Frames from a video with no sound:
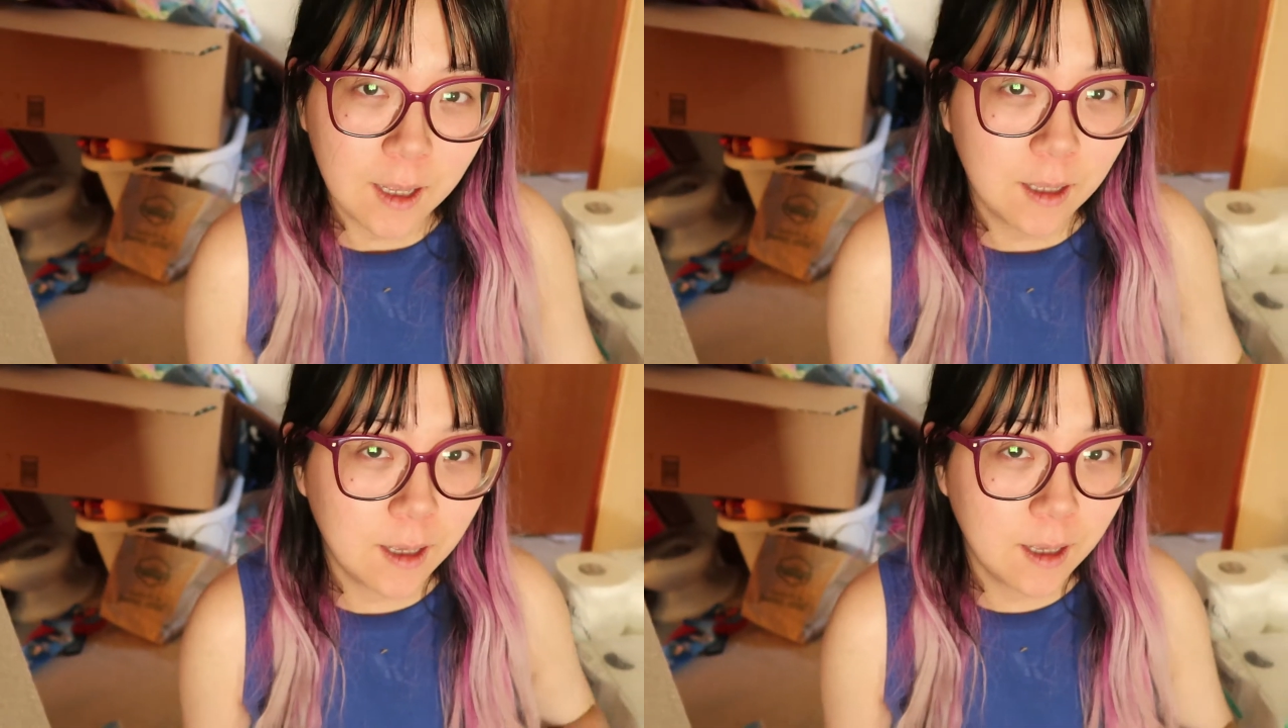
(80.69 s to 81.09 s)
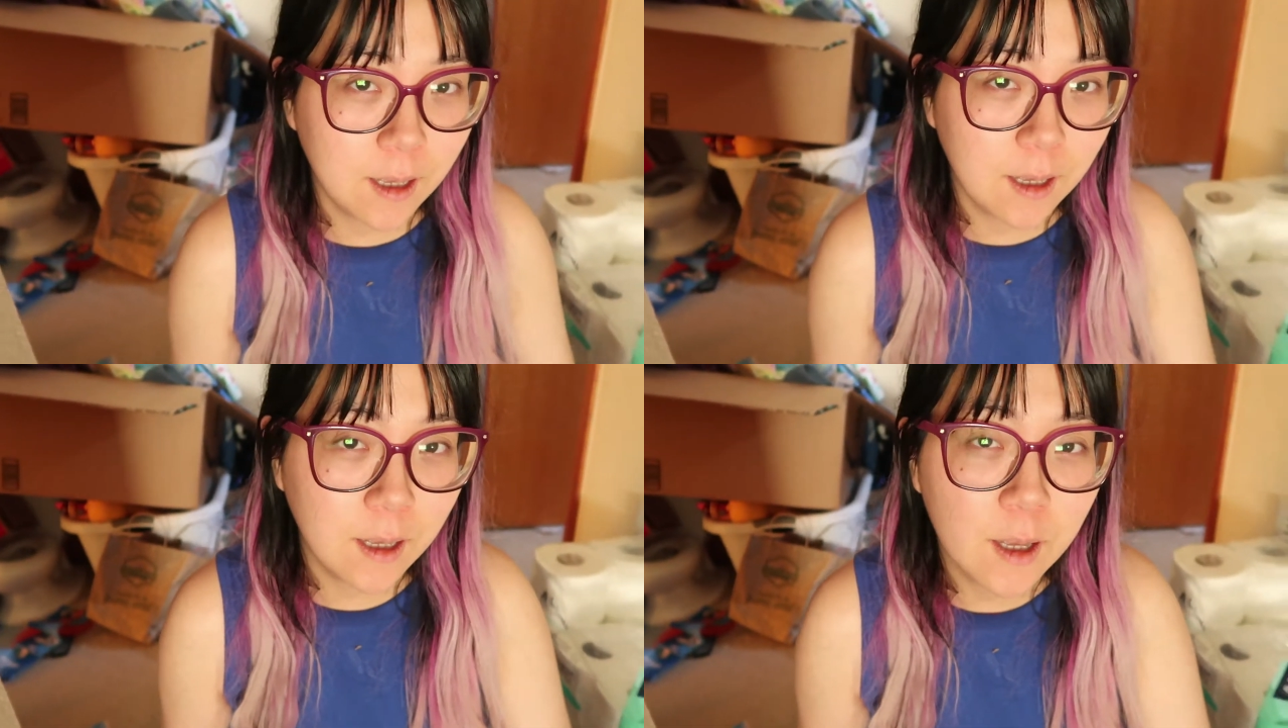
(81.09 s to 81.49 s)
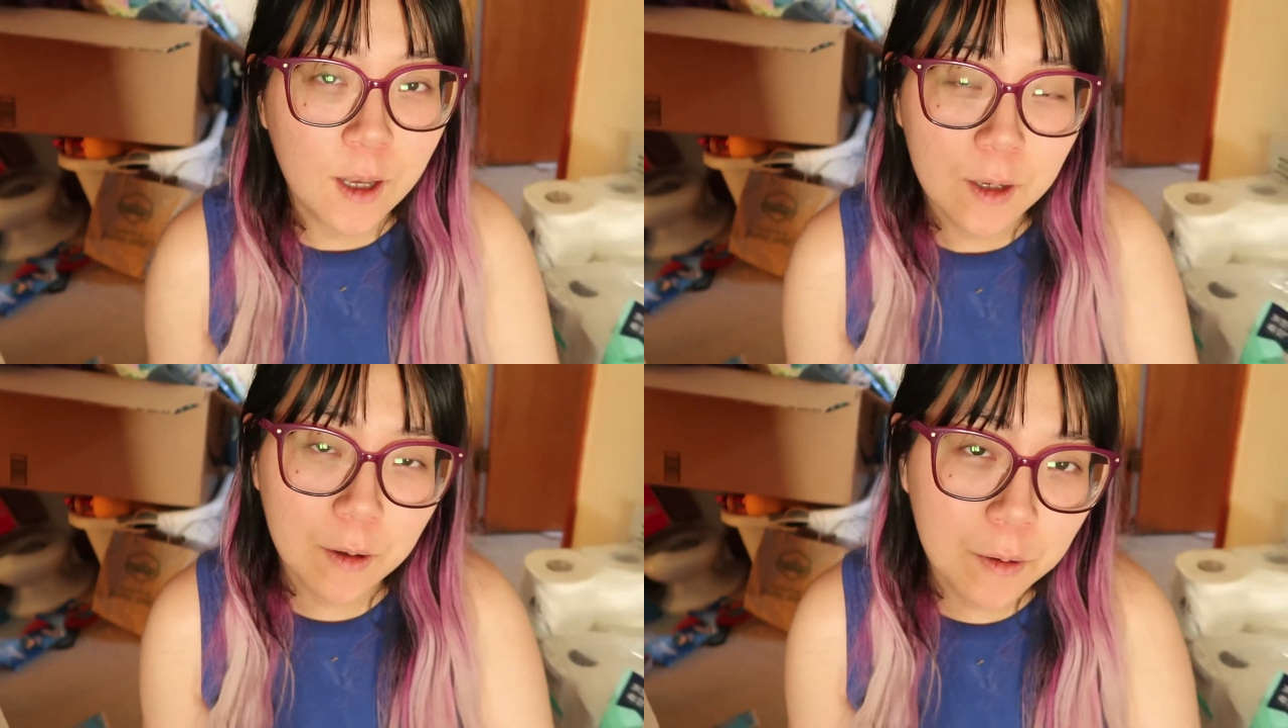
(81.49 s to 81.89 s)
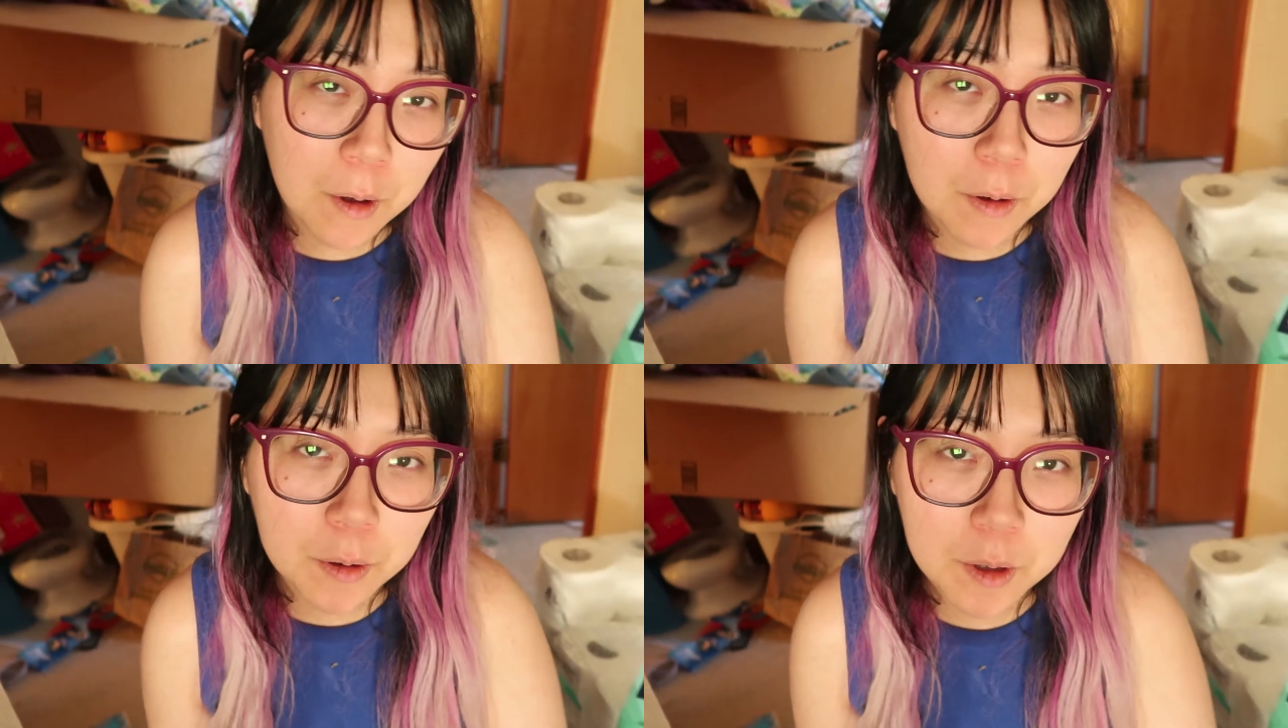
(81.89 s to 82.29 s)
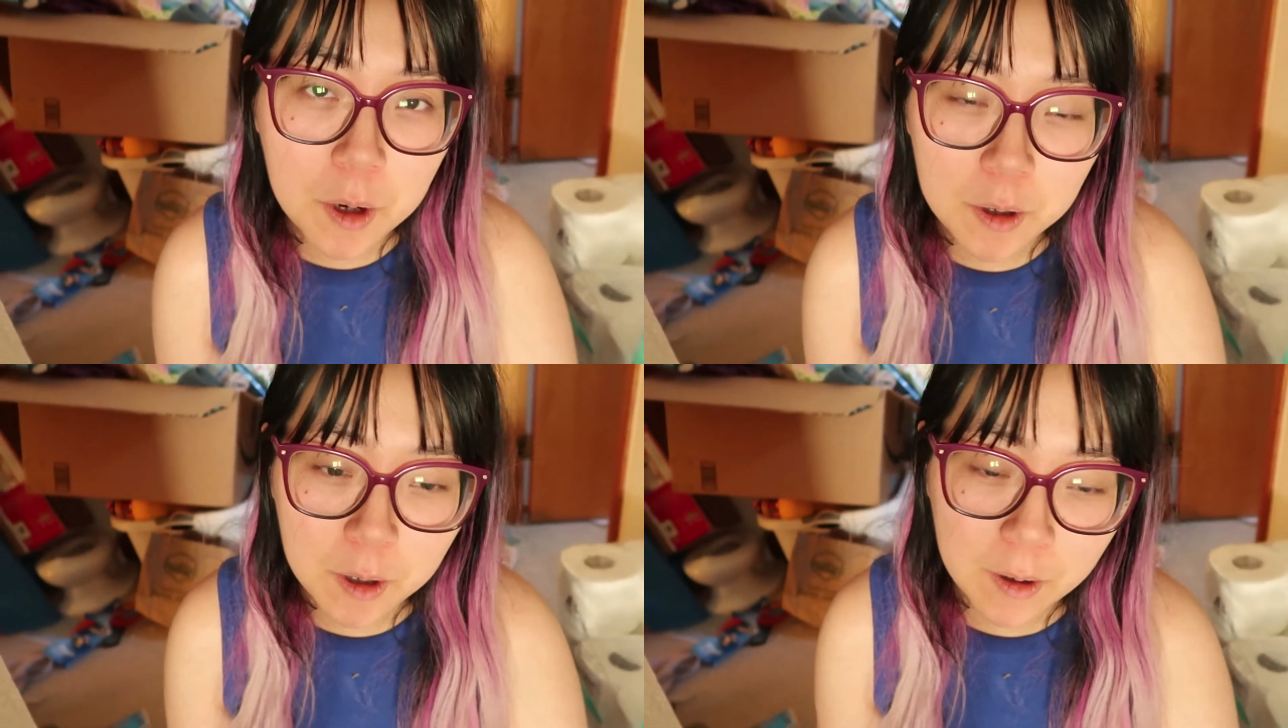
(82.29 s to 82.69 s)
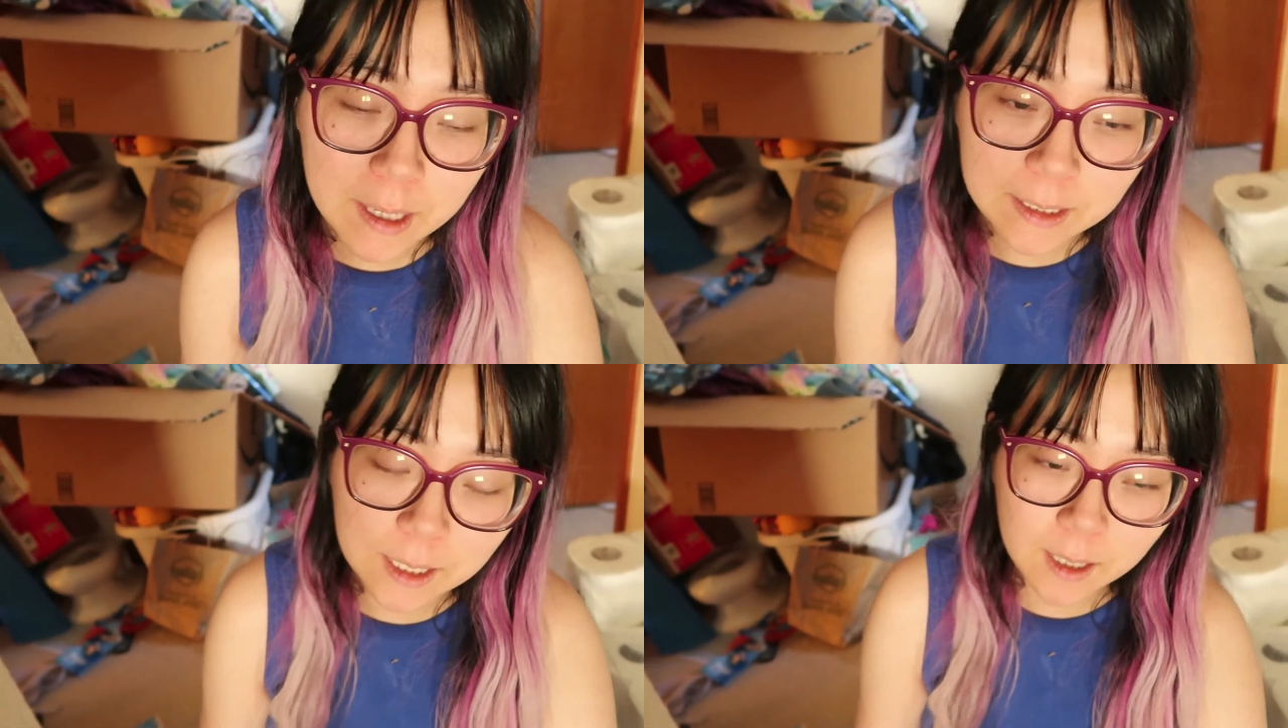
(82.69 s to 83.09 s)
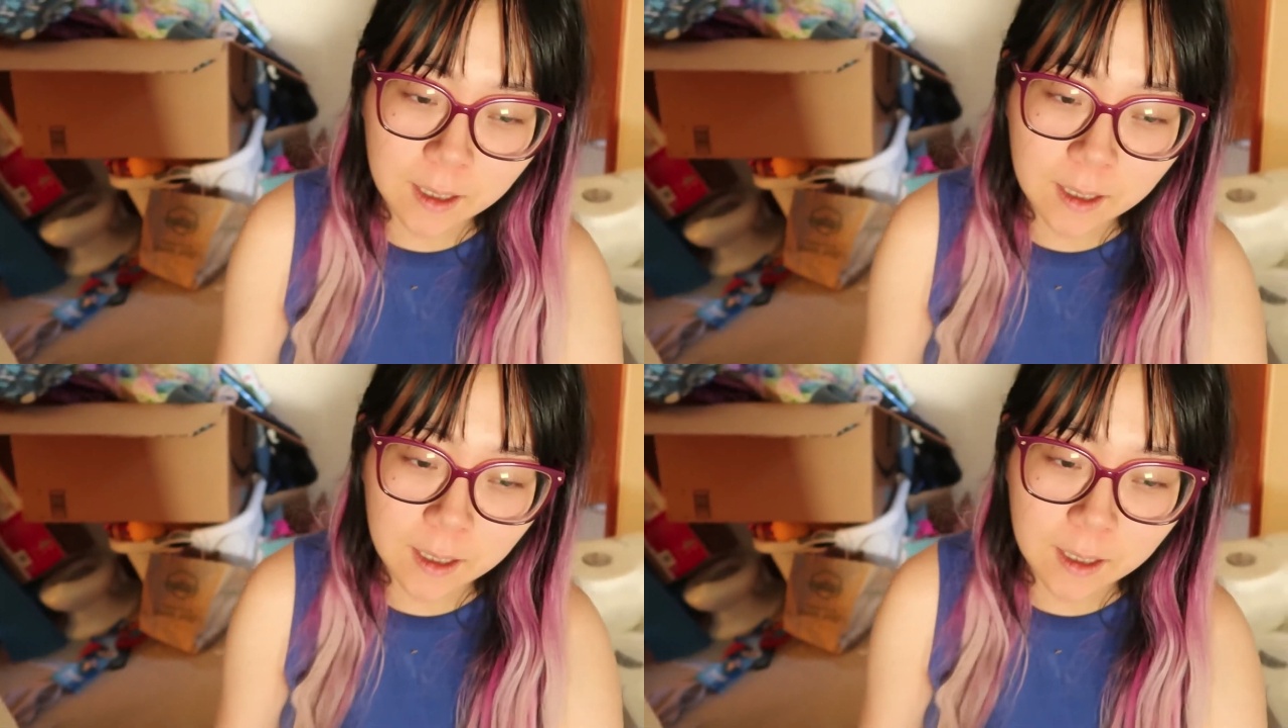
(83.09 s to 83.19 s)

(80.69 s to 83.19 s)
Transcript: And you'll know who Coco is.